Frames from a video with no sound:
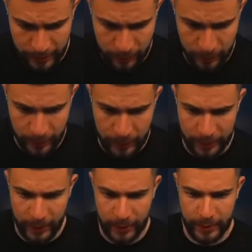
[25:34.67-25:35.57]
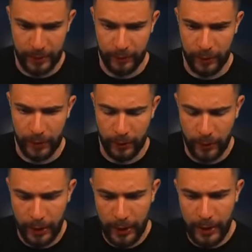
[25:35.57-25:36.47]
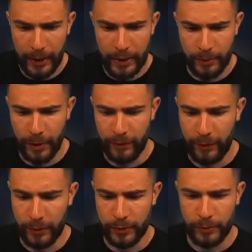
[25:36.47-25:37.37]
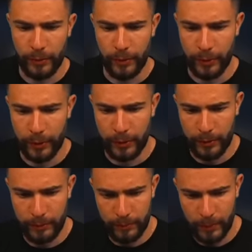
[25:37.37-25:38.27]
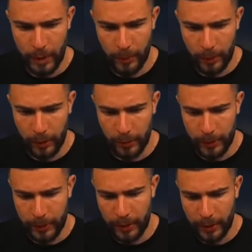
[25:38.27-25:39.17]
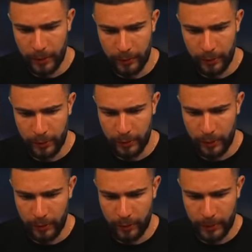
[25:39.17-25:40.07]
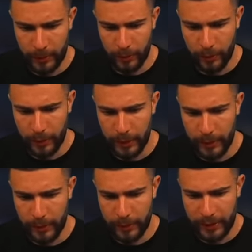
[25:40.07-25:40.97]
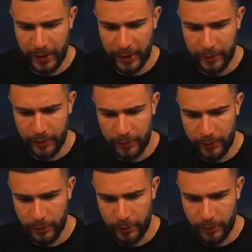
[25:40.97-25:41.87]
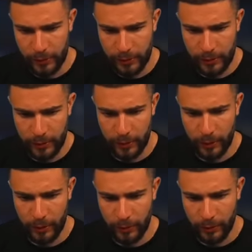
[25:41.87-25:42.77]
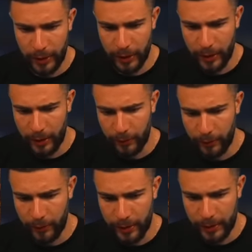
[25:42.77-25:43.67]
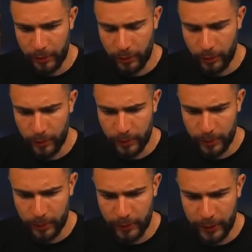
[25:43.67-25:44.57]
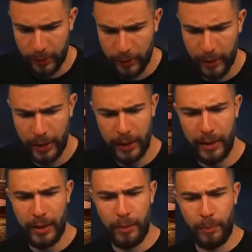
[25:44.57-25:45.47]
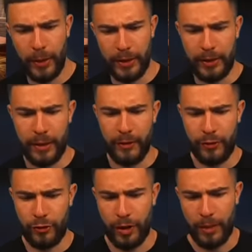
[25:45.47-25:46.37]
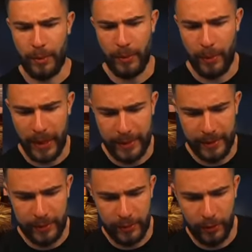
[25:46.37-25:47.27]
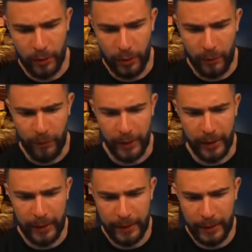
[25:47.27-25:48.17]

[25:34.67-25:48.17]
This was a disgusting video. My fault. We were up a little bit and I literally ripped it all in seconds, which is not the way you handle things on a profitable video. But I was trying my best to hopefully